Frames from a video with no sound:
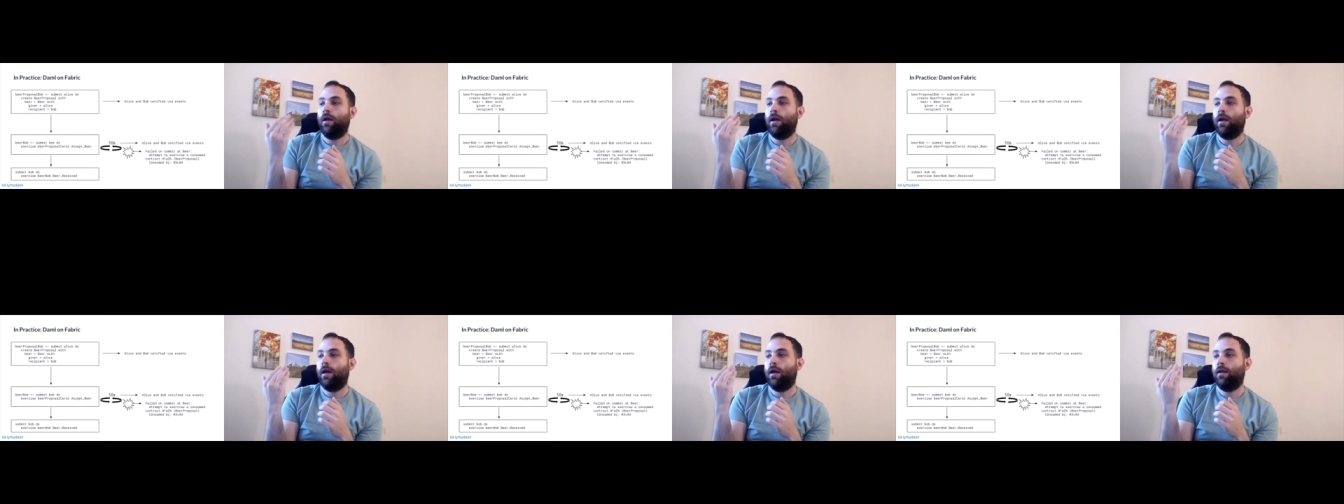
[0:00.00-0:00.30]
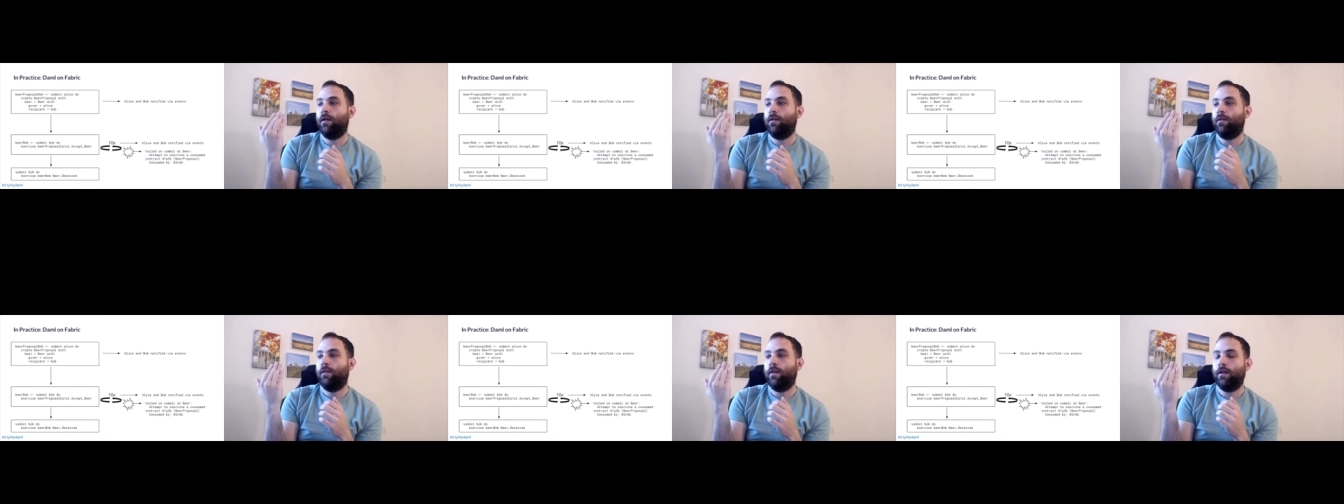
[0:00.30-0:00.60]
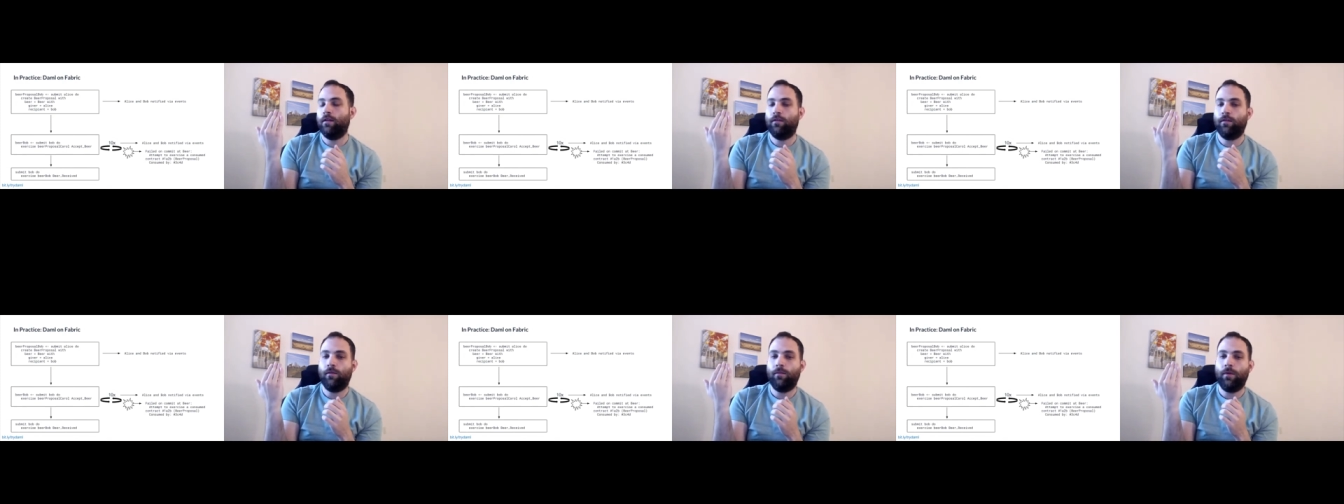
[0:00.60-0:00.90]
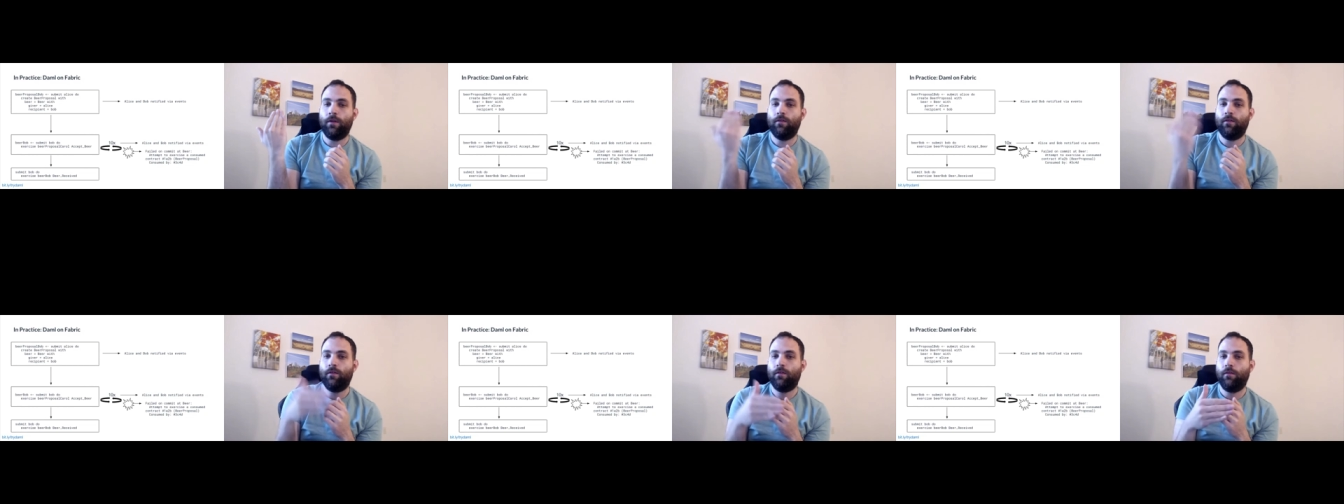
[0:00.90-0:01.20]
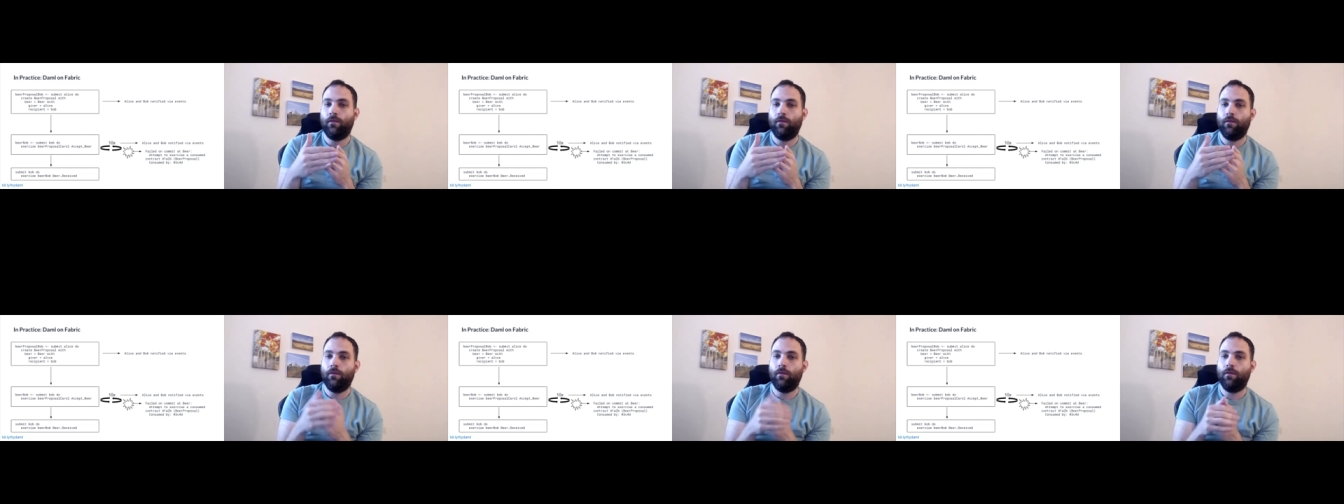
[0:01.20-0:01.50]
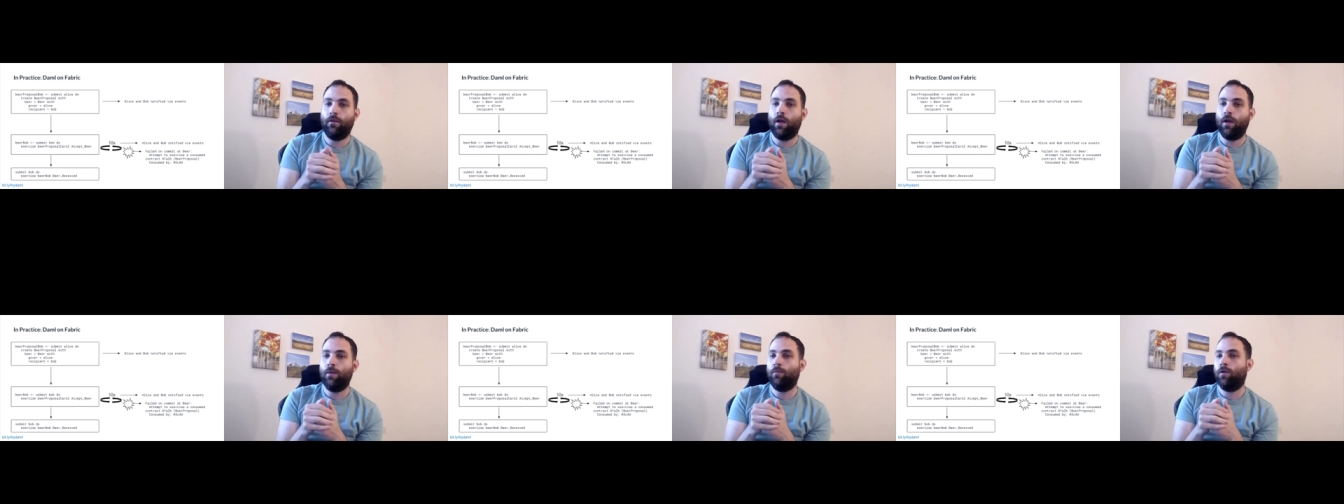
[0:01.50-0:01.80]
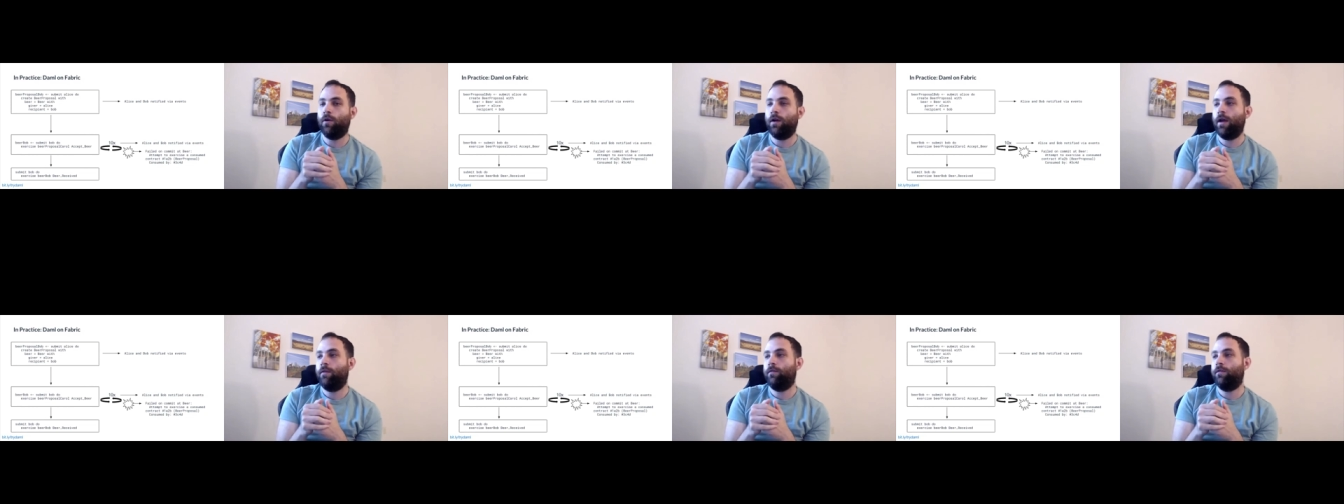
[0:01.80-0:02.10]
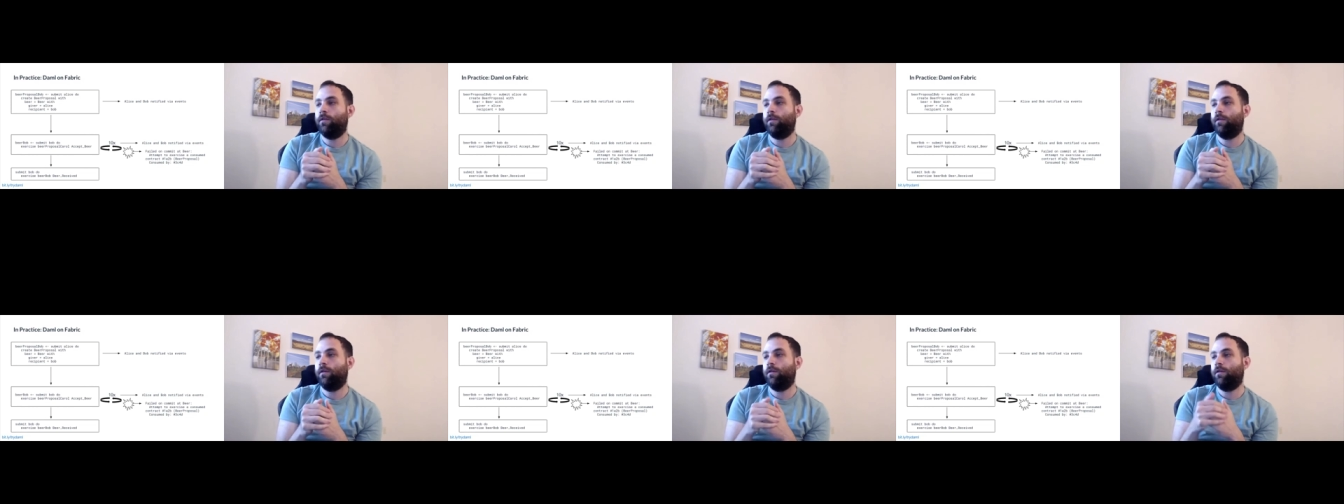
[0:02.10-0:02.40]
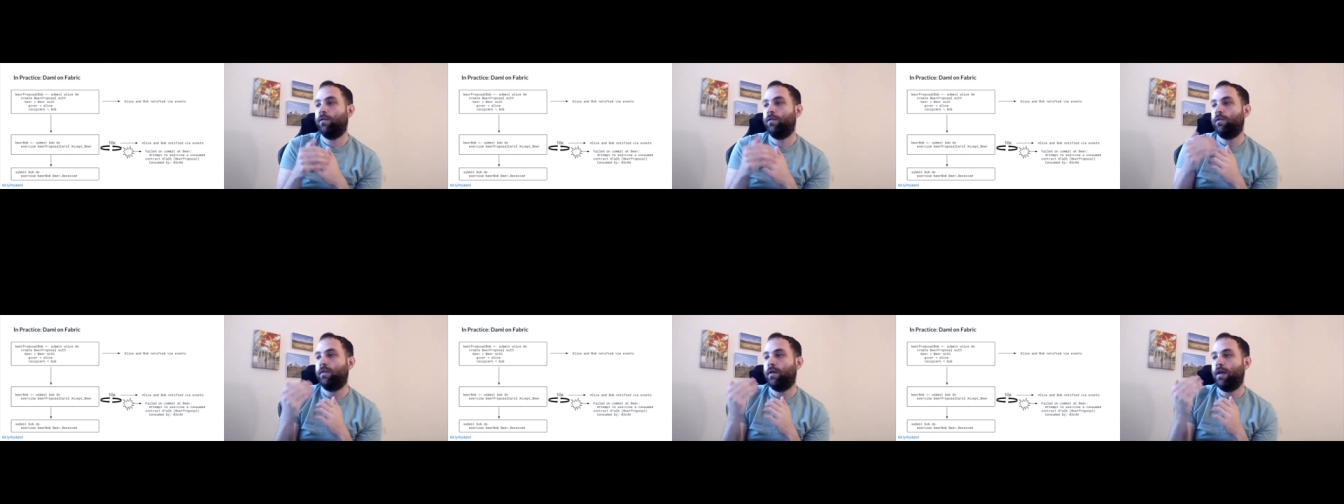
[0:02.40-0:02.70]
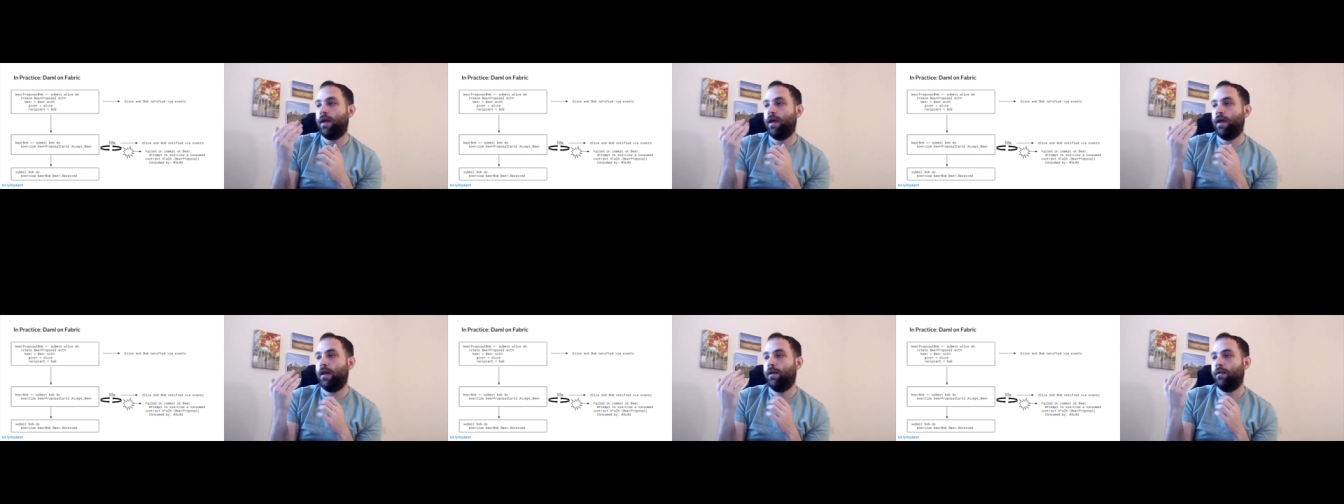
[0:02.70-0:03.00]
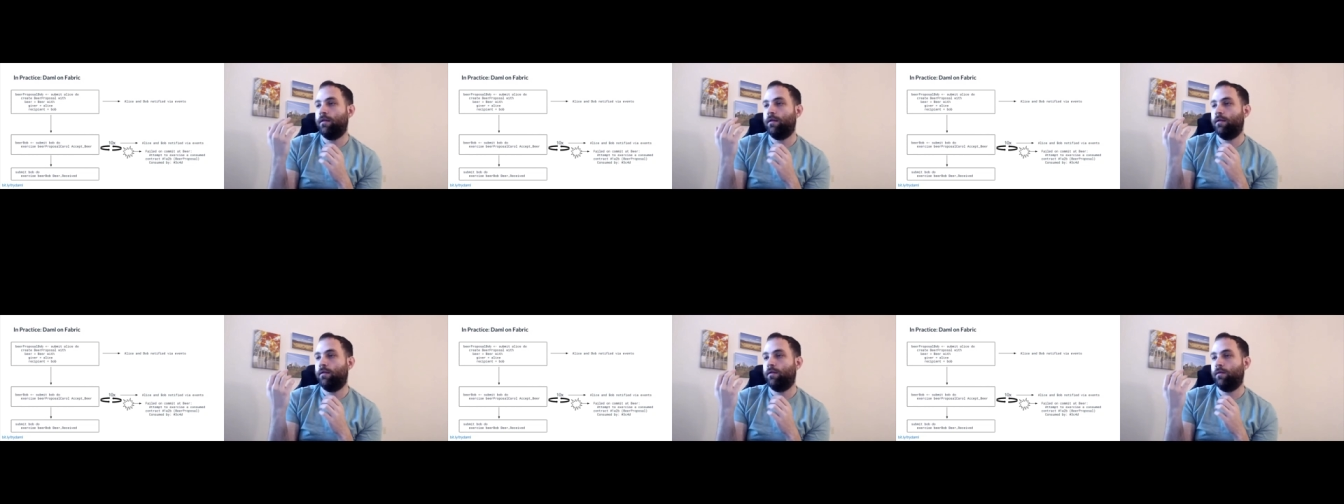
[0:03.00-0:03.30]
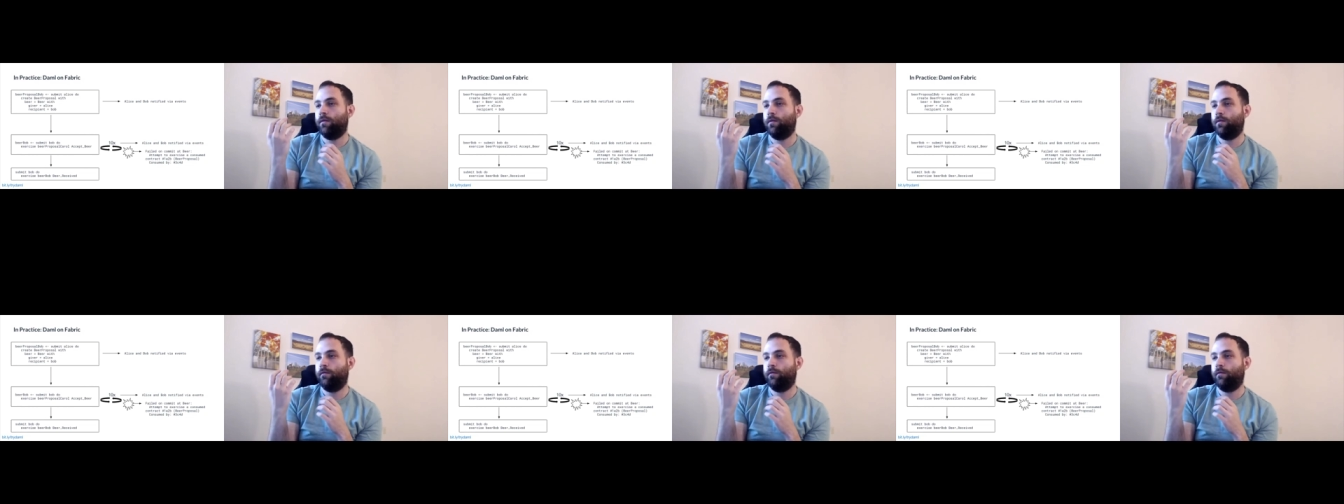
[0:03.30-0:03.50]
and then submits nine more after those, and